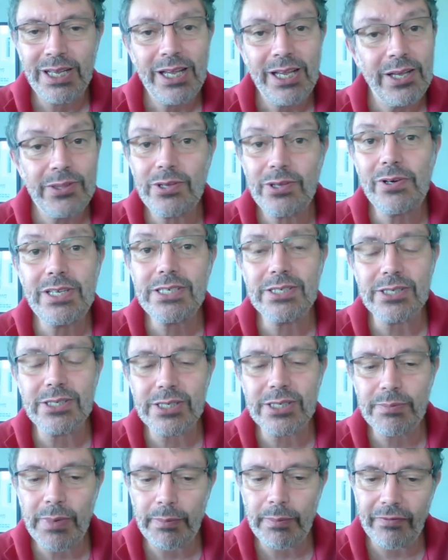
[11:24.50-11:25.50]
The
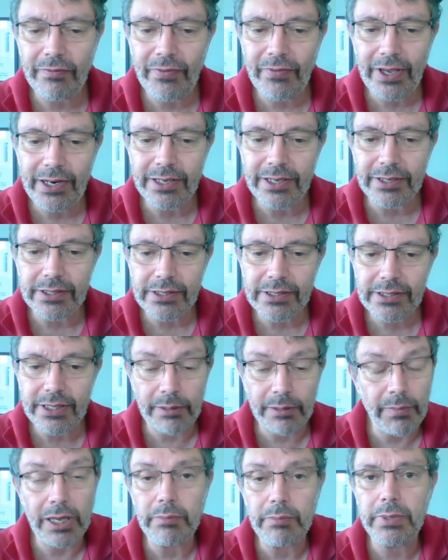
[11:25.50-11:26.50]
reasons may be various. There
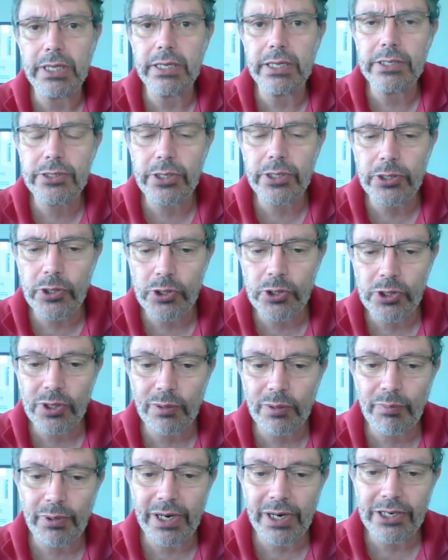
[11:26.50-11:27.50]
might be institutional
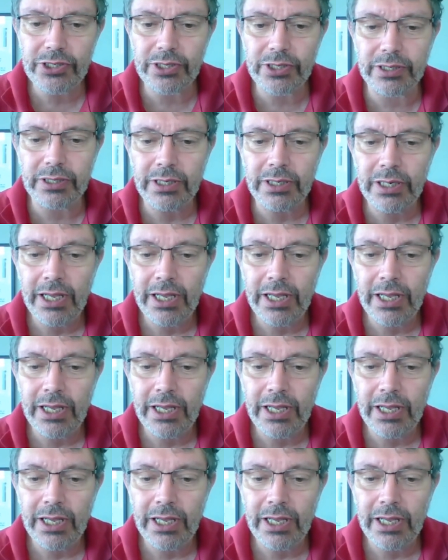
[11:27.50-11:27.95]
pressure,